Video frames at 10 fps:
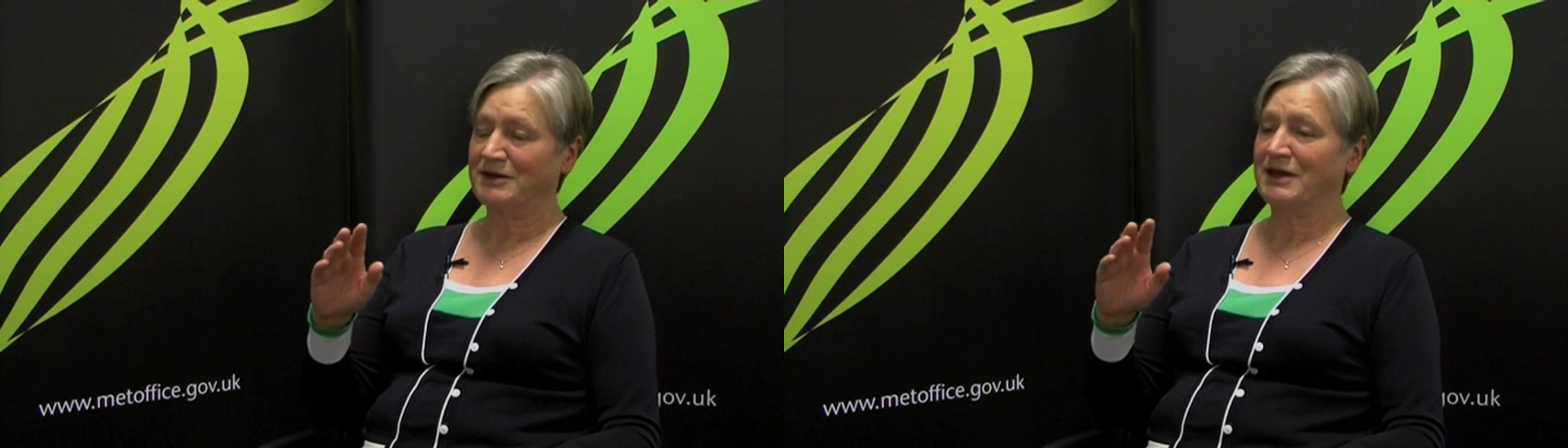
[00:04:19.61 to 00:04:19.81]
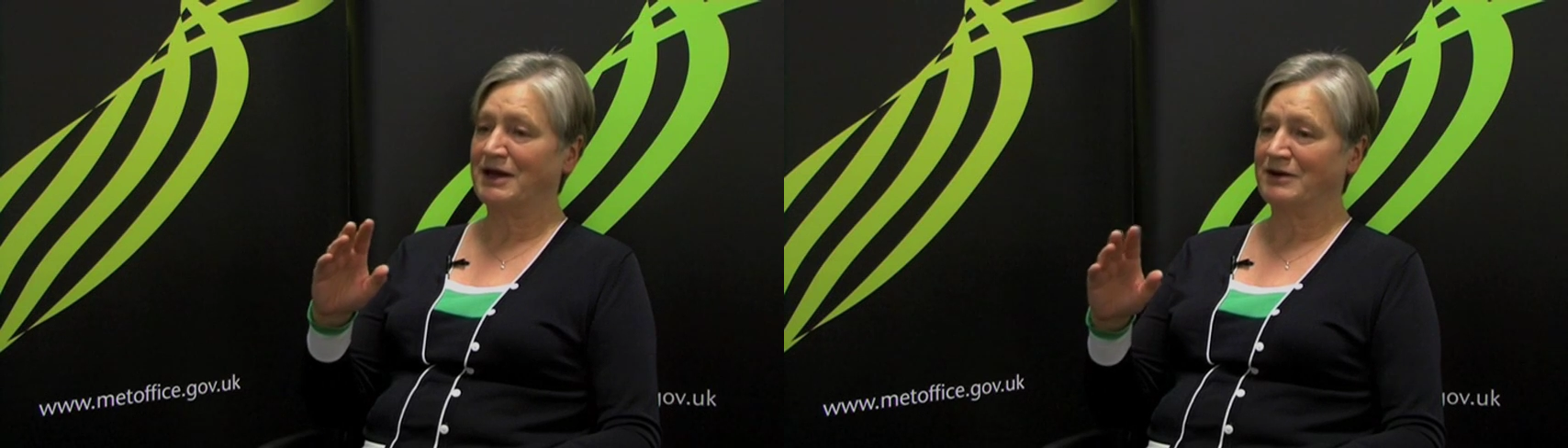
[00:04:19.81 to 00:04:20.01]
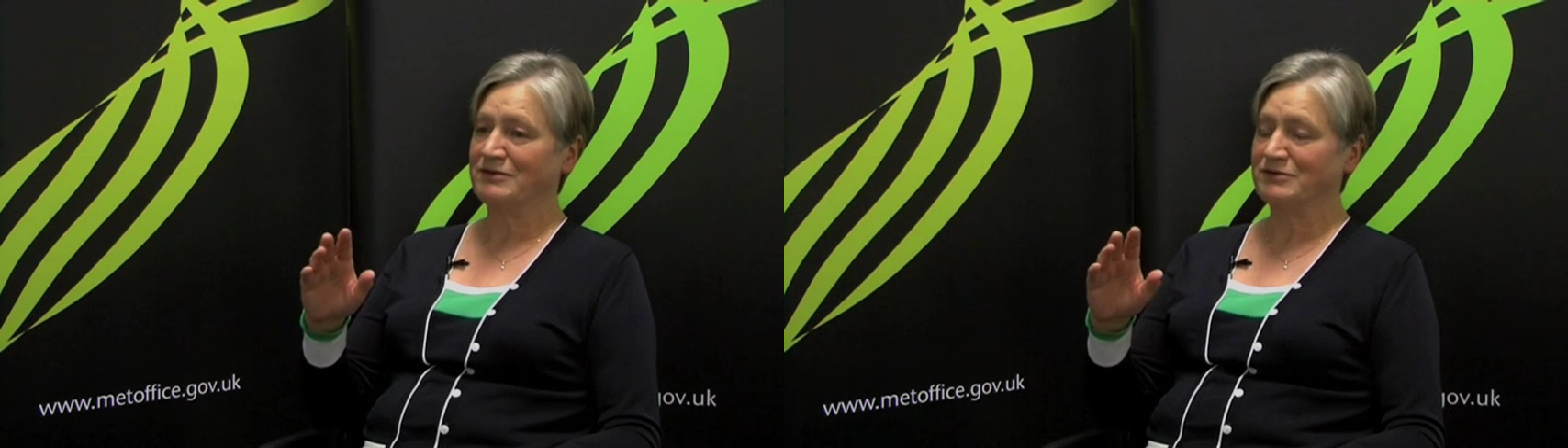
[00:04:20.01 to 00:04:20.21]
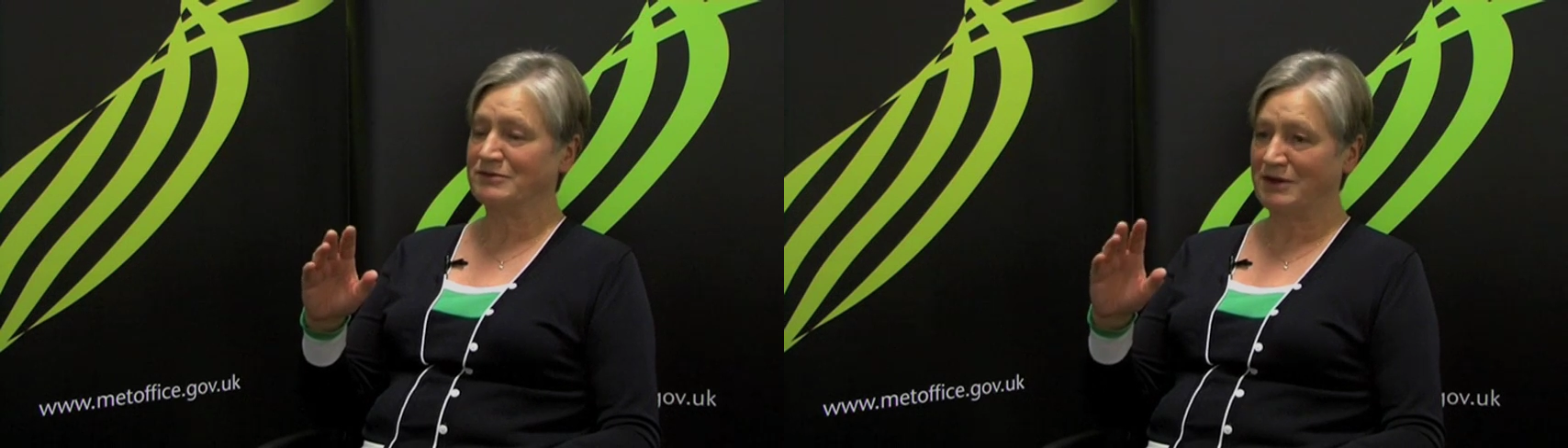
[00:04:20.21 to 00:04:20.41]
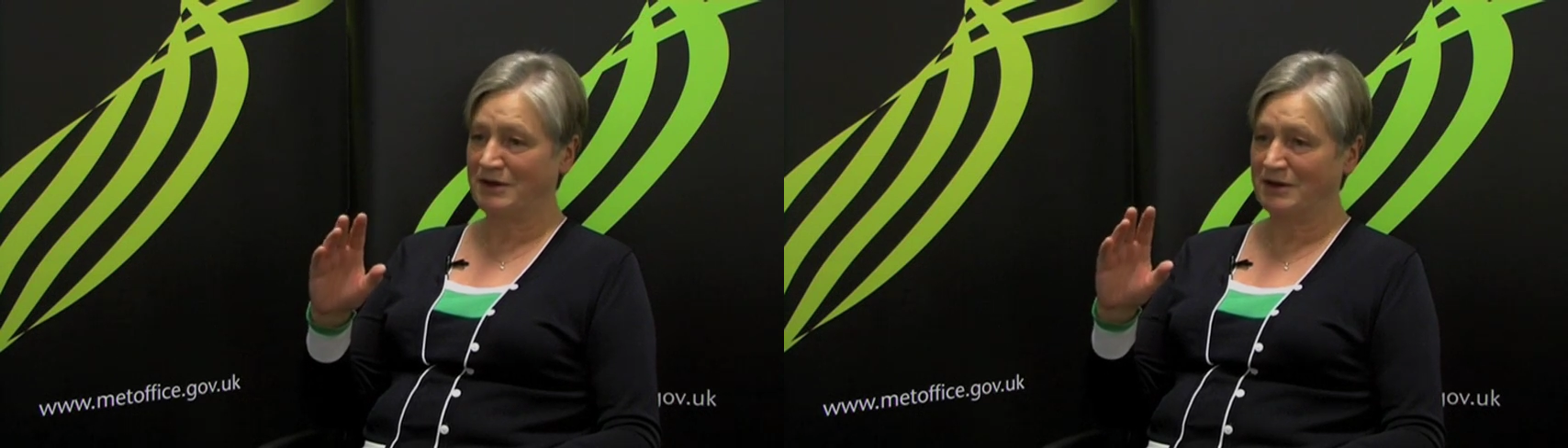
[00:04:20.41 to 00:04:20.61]
now
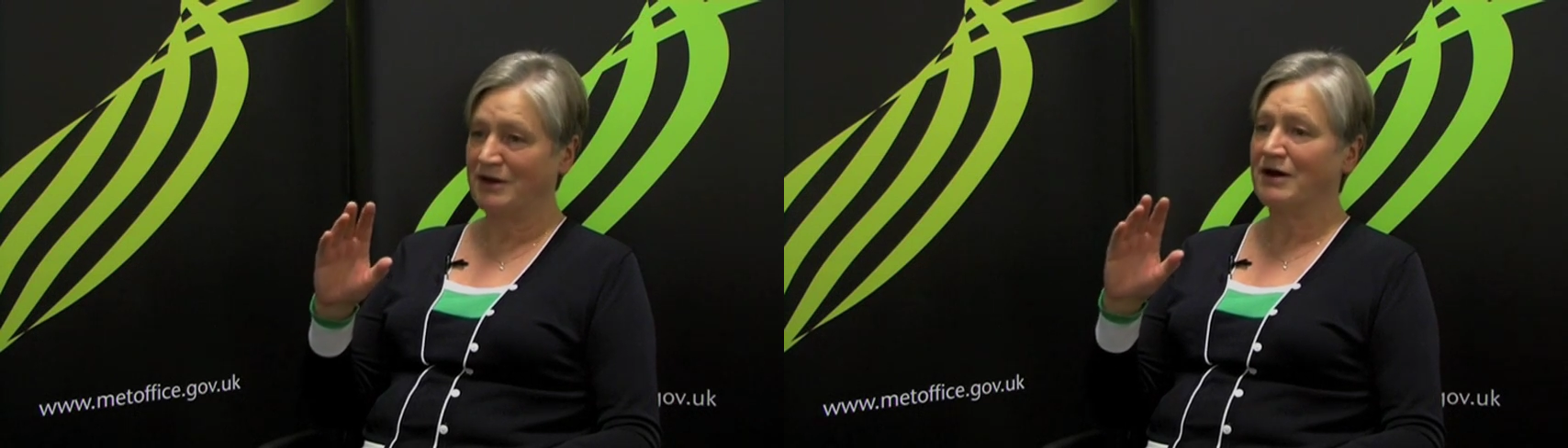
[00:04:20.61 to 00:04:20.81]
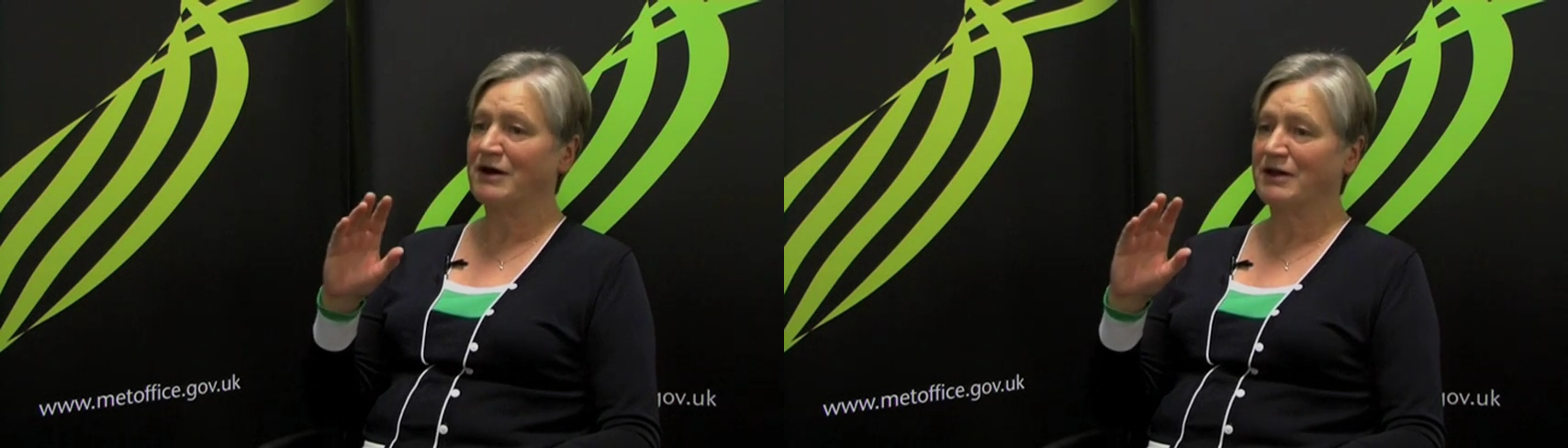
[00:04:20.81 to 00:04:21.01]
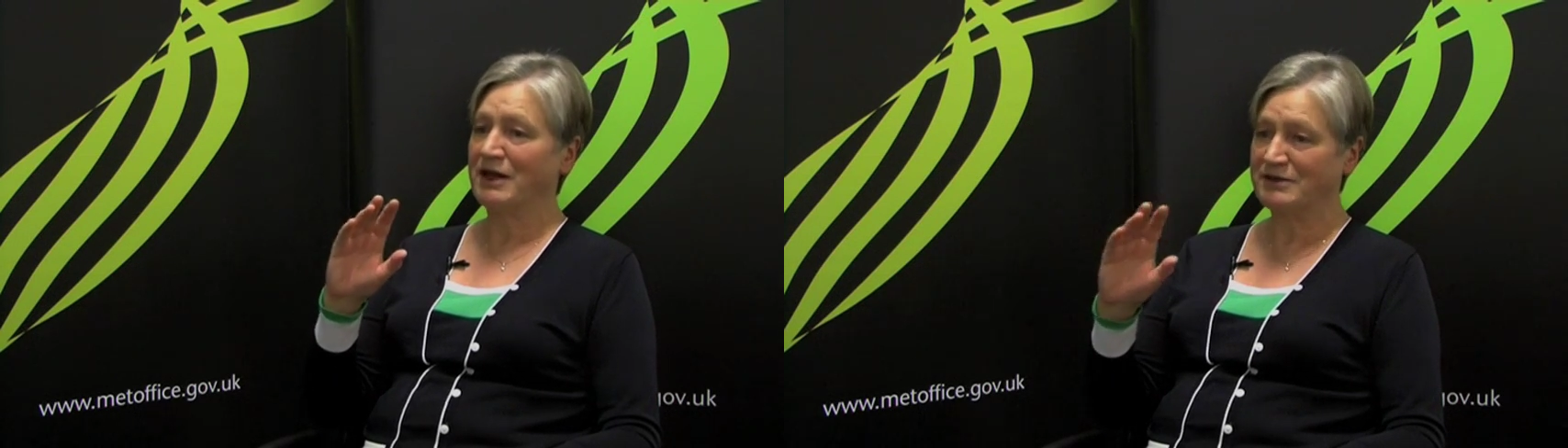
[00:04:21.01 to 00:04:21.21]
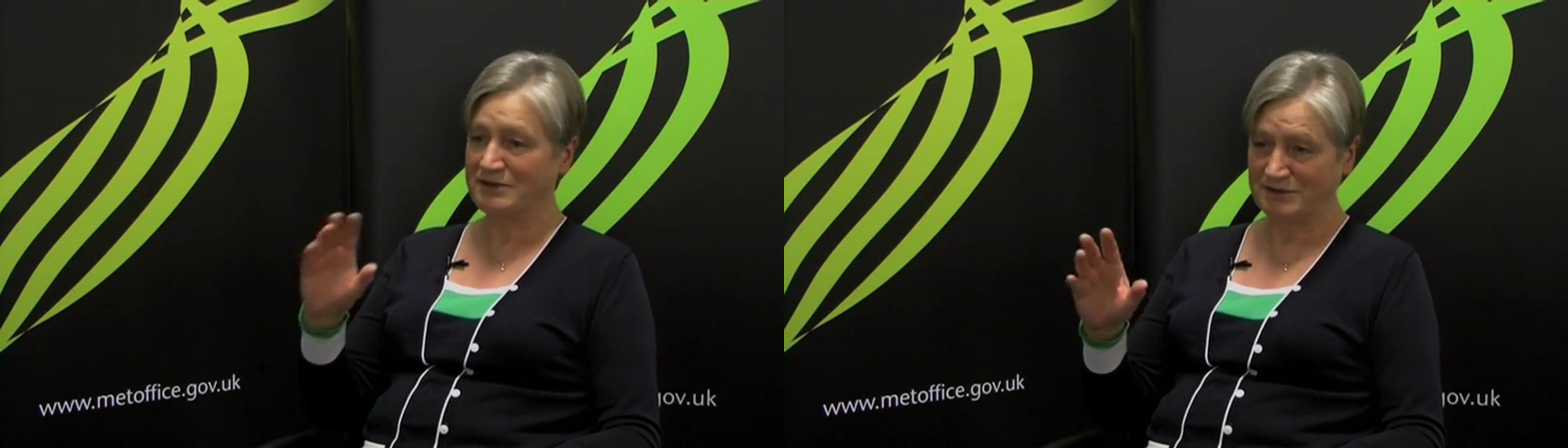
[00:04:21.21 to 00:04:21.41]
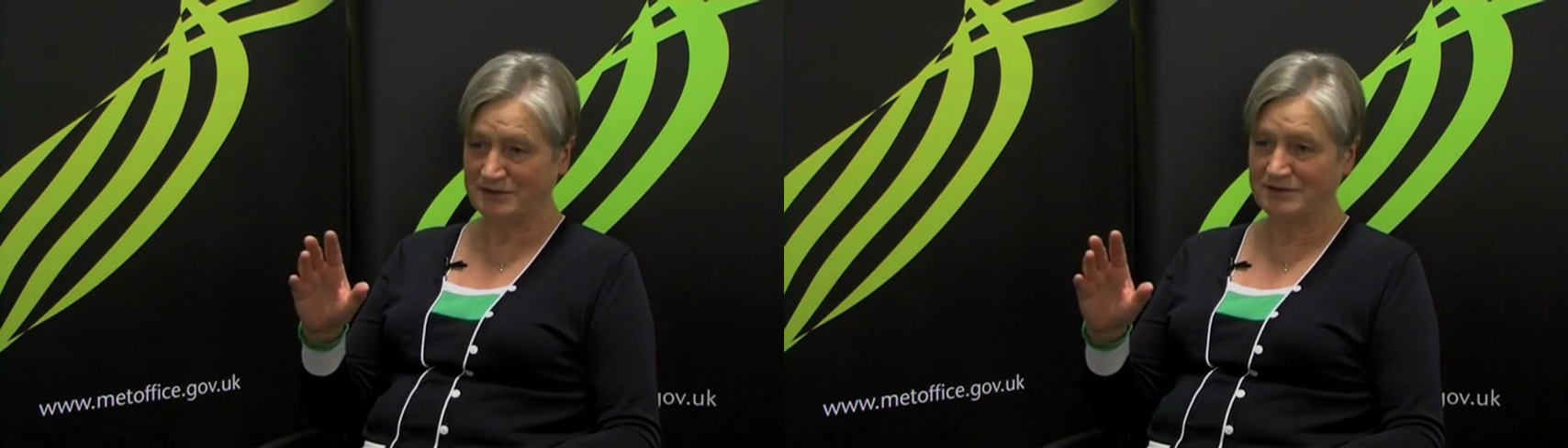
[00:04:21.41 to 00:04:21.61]
our
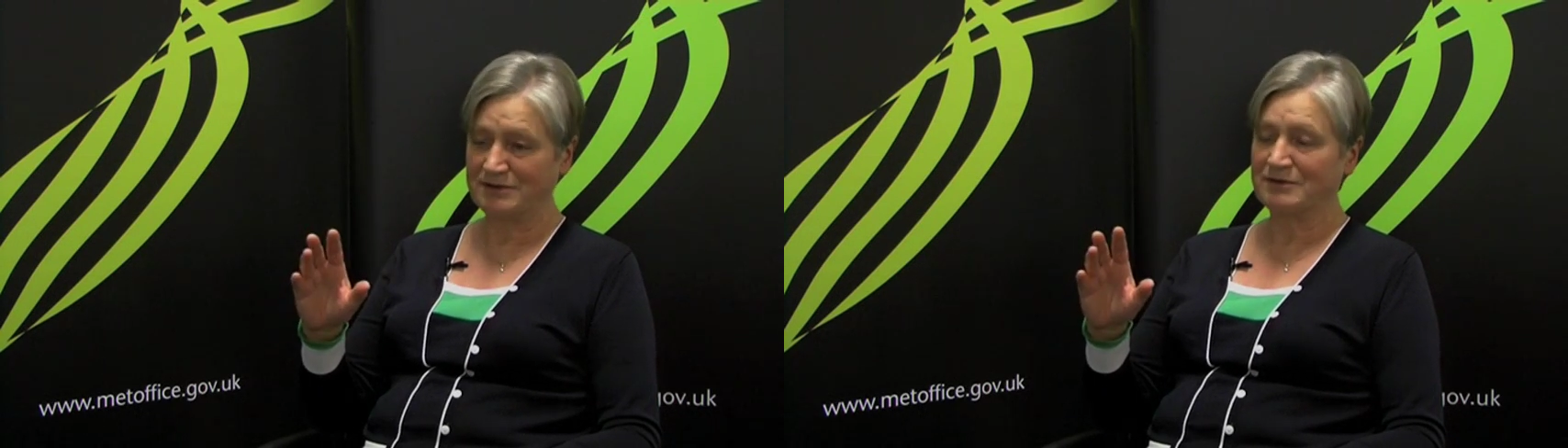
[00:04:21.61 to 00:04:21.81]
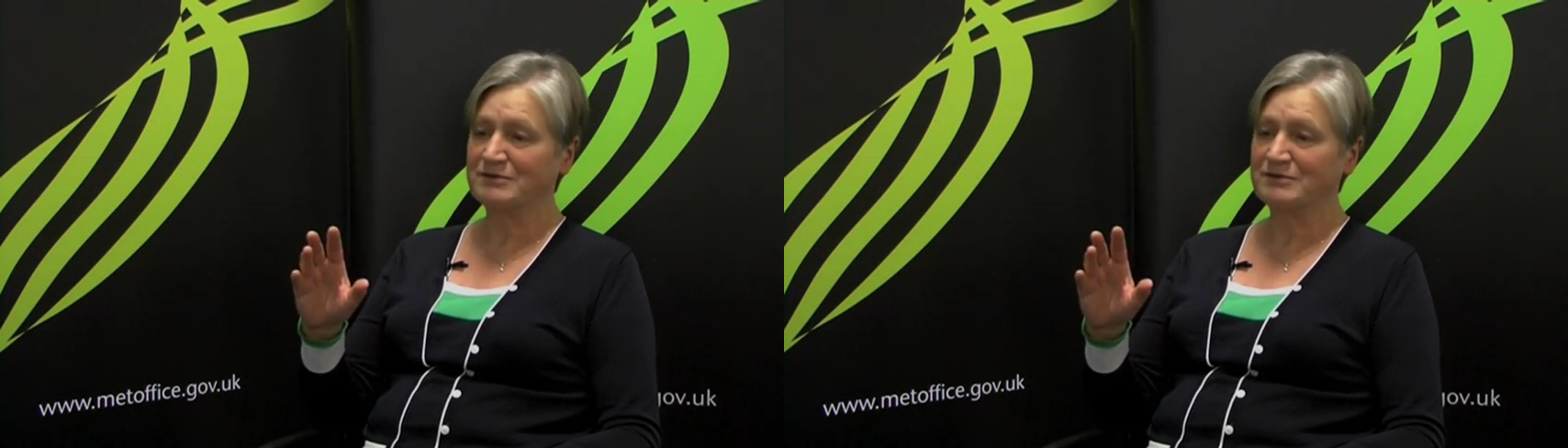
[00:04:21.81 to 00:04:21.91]
latest